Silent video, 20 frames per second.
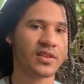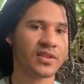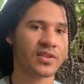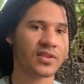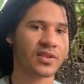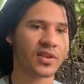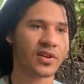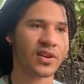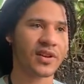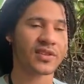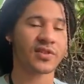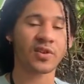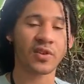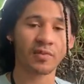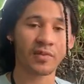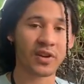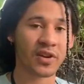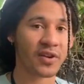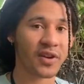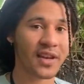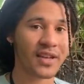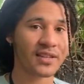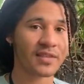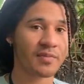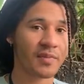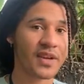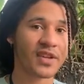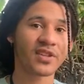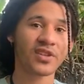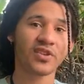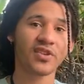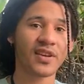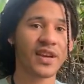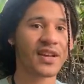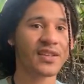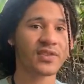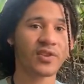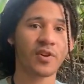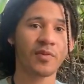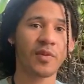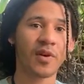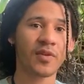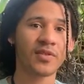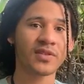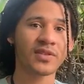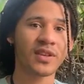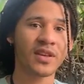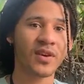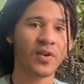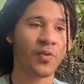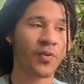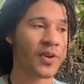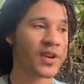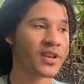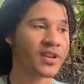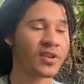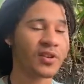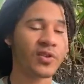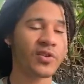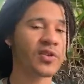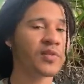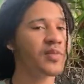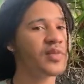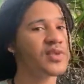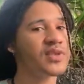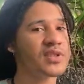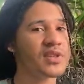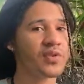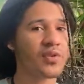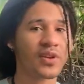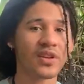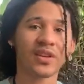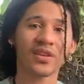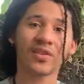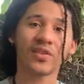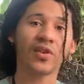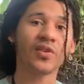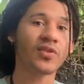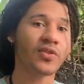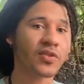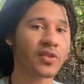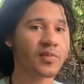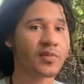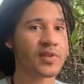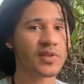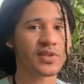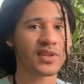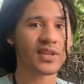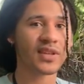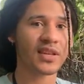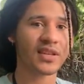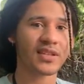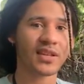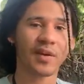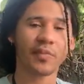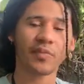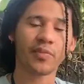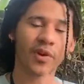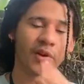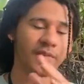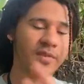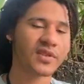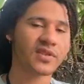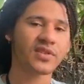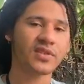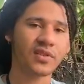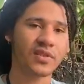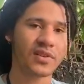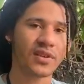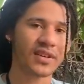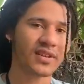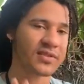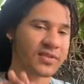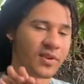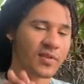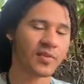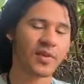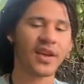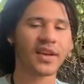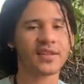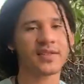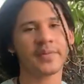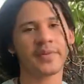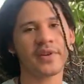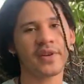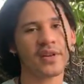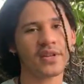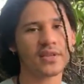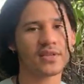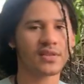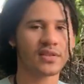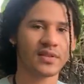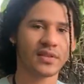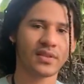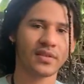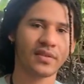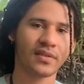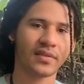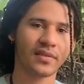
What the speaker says: So it's going to be great. Make sure you guys come out. Whether you know the music, whether you don't know the music yet, I promise you, it's going to be an experience.